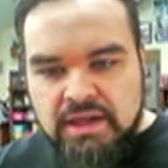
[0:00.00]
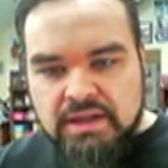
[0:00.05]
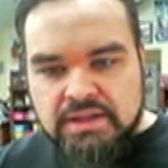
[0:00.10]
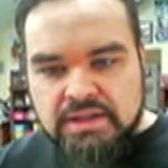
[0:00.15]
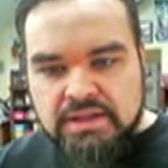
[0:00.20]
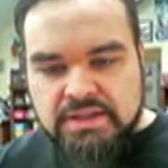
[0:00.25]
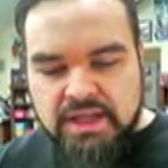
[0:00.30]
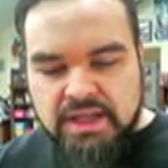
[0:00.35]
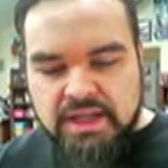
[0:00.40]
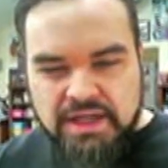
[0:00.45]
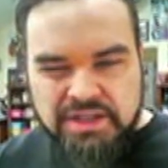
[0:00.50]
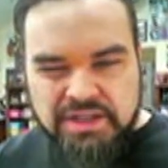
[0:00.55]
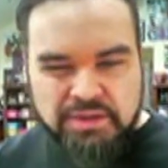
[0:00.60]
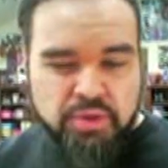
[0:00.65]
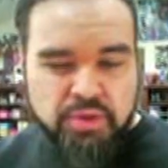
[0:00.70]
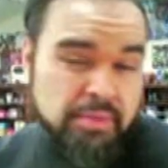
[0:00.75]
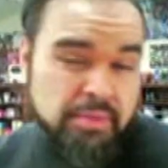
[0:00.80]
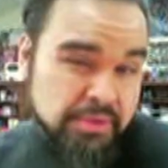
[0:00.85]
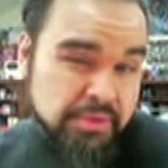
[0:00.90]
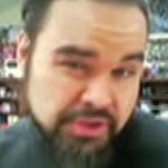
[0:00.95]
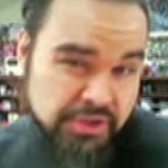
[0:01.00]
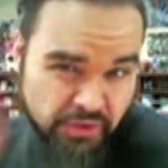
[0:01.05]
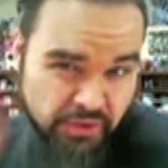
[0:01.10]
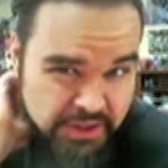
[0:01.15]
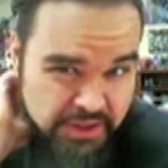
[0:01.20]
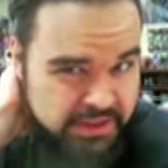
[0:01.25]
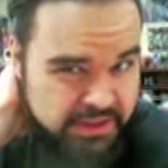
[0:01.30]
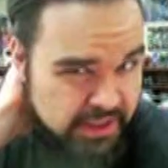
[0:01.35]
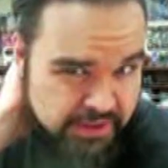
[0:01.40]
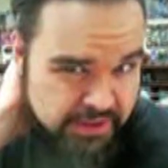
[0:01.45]
stage, the preparatory
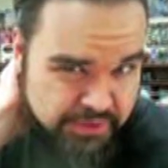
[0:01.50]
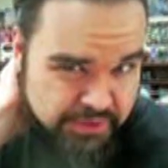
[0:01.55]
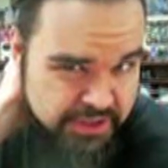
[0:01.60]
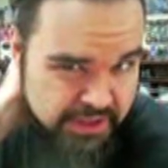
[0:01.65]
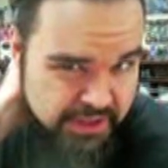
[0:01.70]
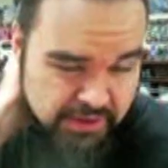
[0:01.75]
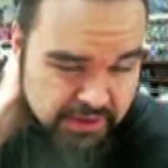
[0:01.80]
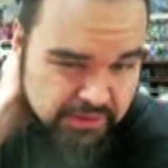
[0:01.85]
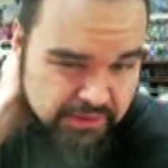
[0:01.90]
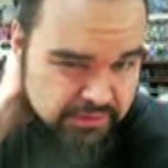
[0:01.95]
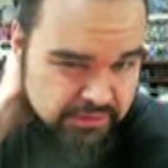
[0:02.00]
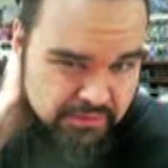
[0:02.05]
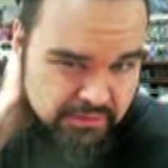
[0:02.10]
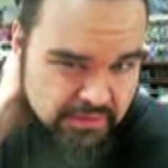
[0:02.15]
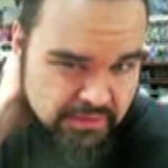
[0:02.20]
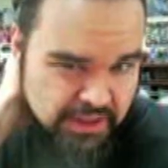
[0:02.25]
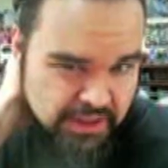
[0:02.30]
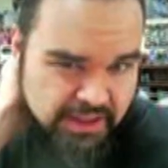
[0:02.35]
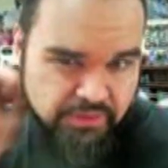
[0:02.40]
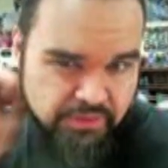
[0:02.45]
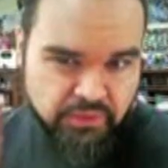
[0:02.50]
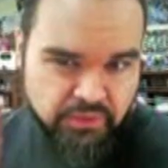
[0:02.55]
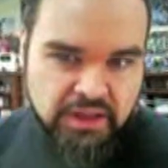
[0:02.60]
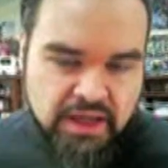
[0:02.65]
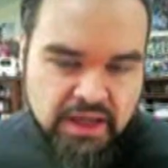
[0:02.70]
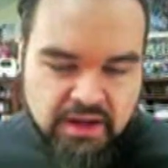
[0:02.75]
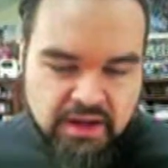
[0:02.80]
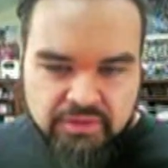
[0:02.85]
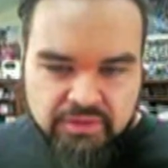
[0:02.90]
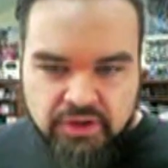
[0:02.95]
stage, which I didn't really
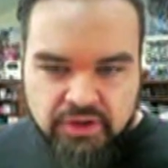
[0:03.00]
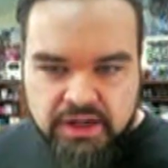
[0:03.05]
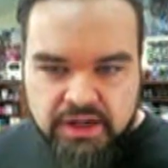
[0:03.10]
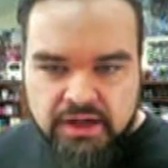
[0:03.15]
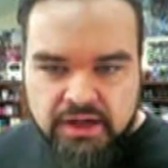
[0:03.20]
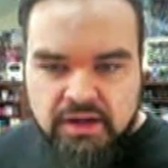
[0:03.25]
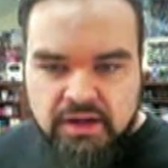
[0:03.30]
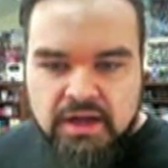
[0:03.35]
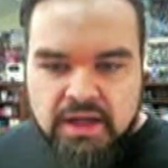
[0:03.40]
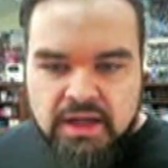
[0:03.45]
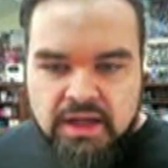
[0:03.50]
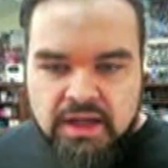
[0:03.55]
cover here.